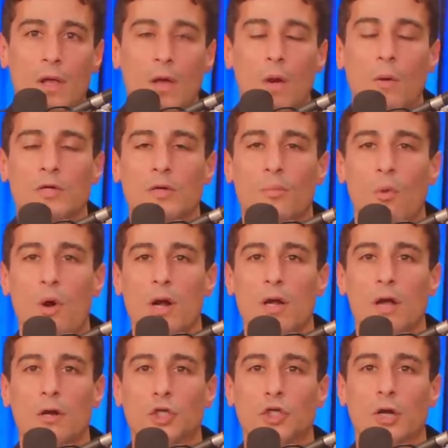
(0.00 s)
who was appointed
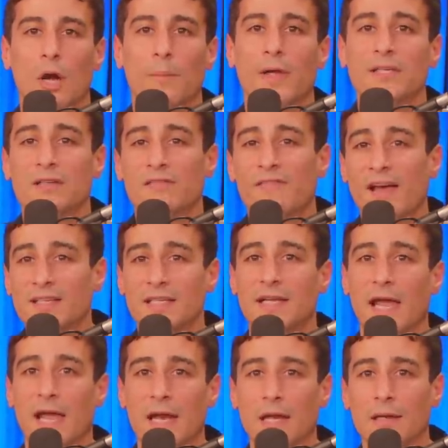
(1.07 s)
under Trump, is
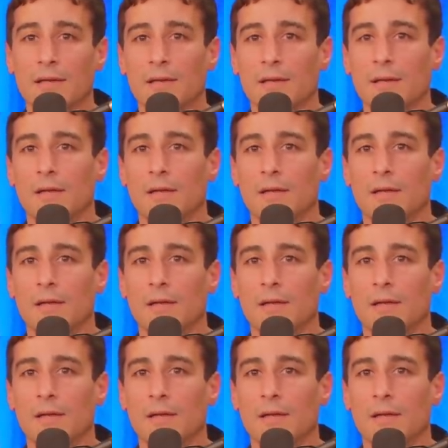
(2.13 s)
investigating